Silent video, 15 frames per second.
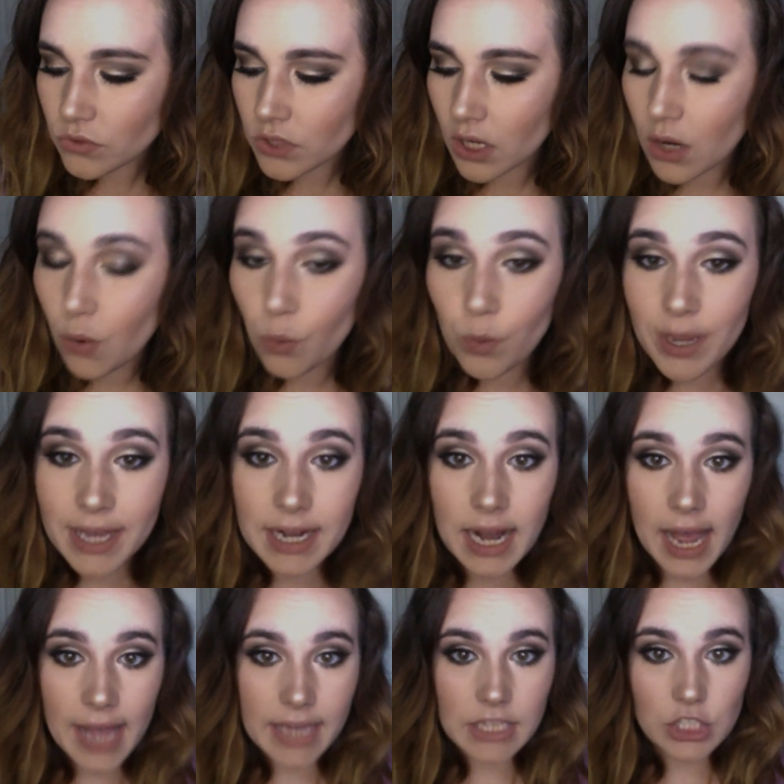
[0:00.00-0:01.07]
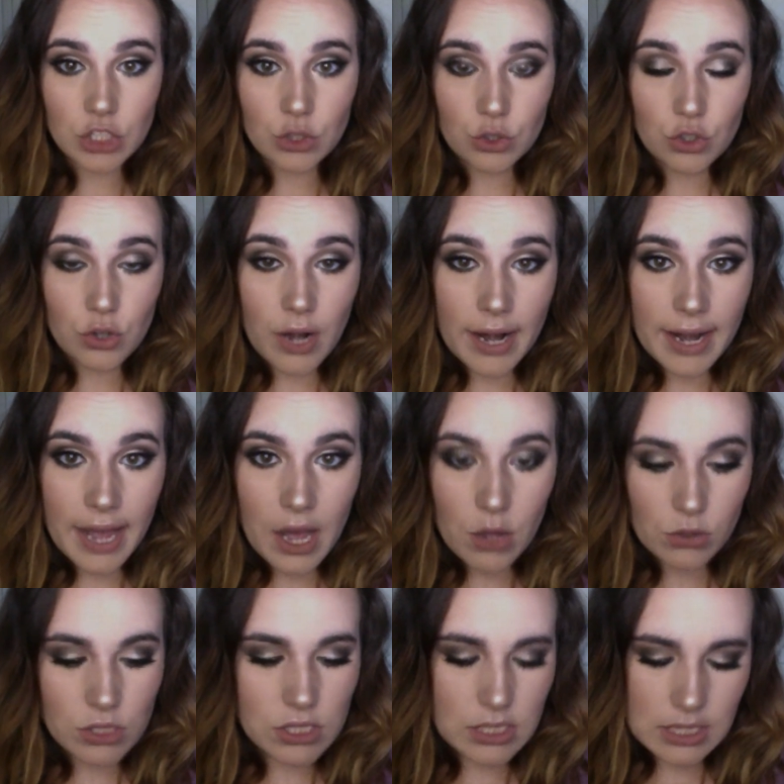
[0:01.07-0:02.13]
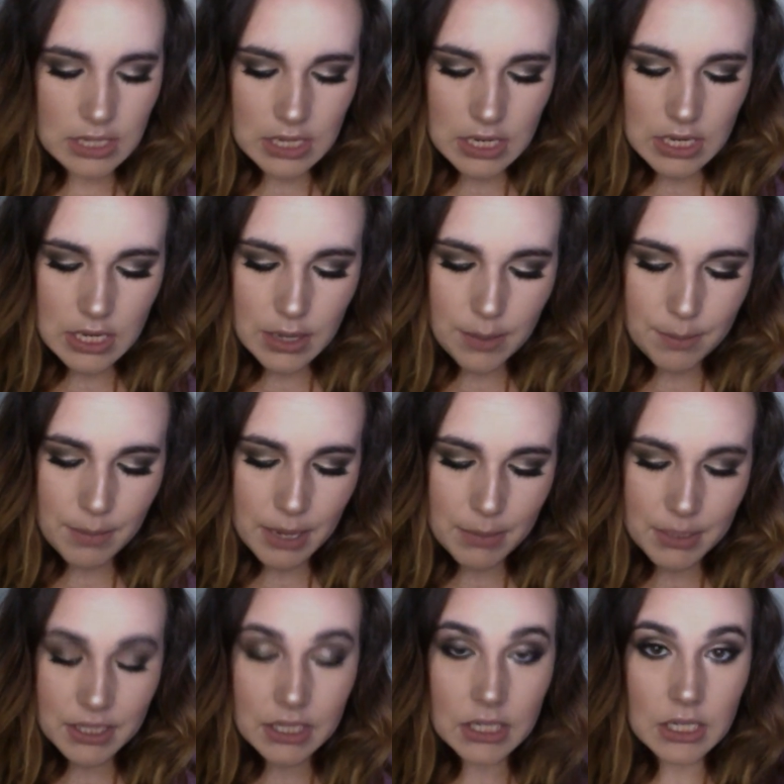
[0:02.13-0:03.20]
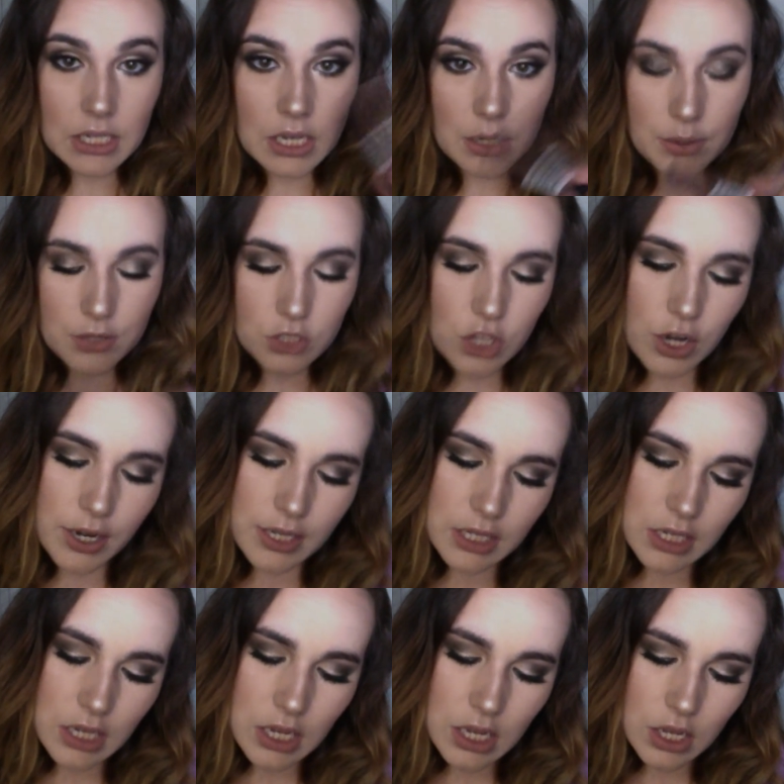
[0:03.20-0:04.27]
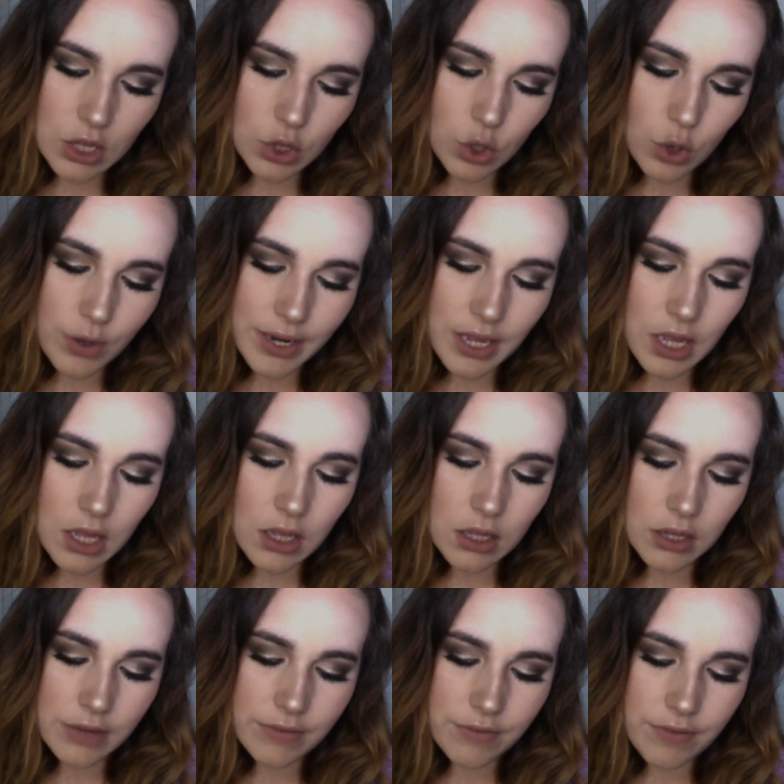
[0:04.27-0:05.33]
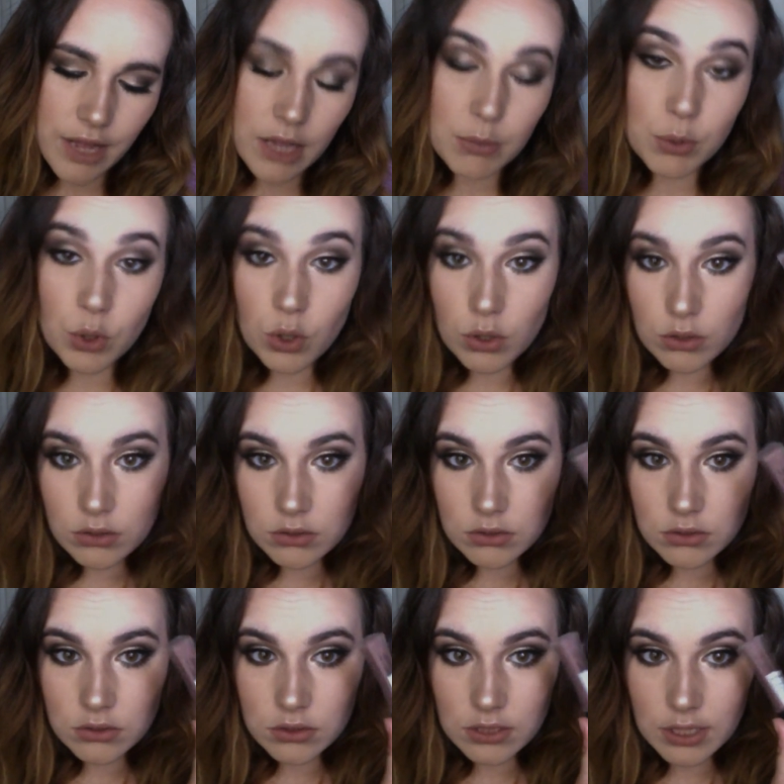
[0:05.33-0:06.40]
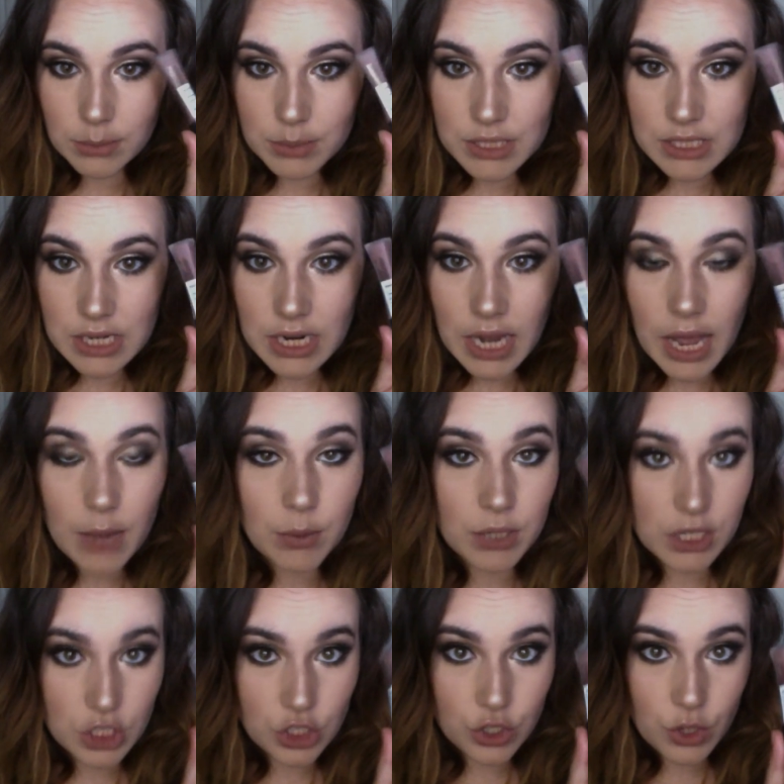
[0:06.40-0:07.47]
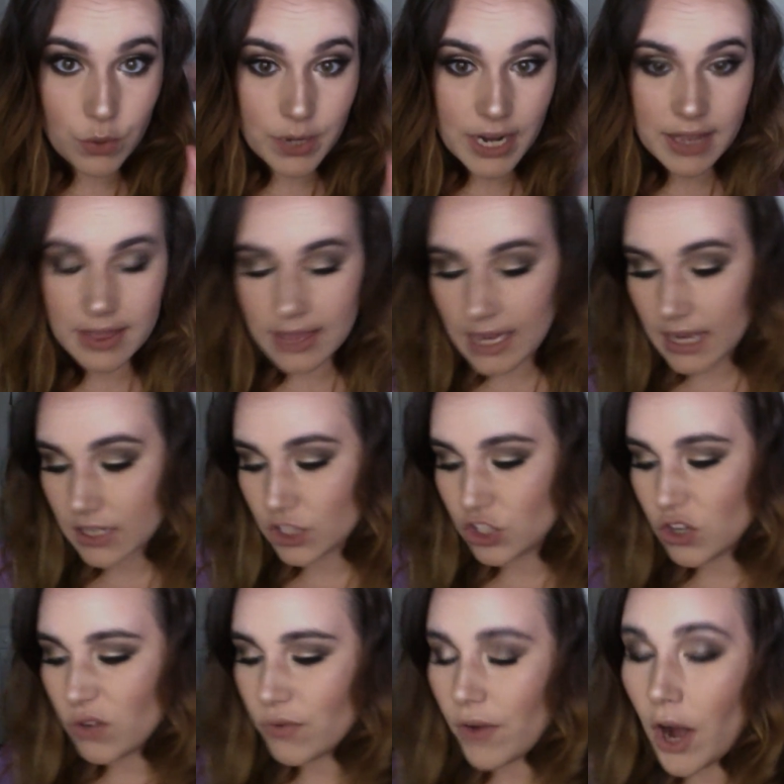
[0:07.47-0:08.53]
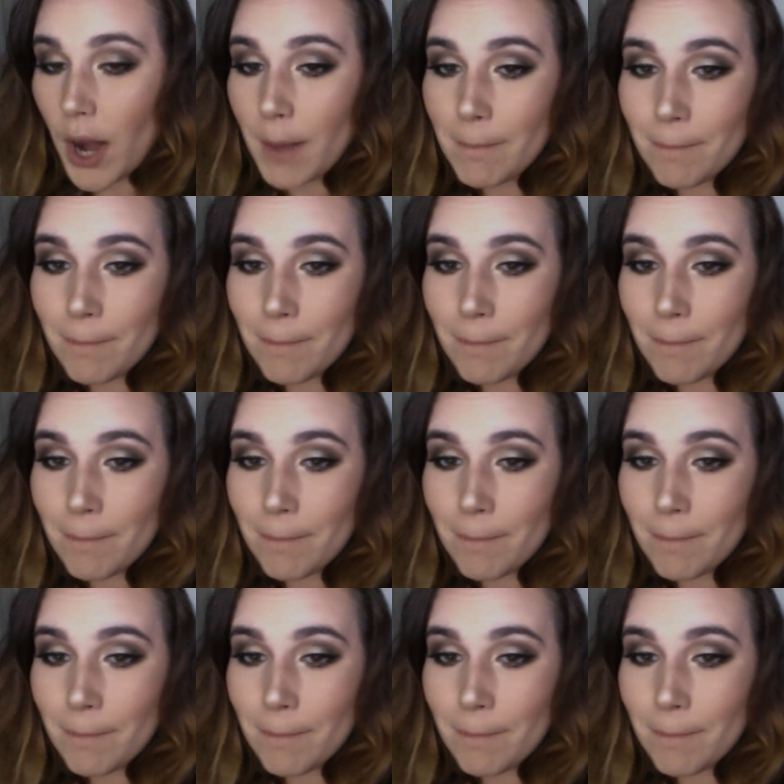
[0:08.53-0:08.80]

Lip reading: when I do try out the the L'Oreal Infallible lipstick, I will let you know what I think. So far,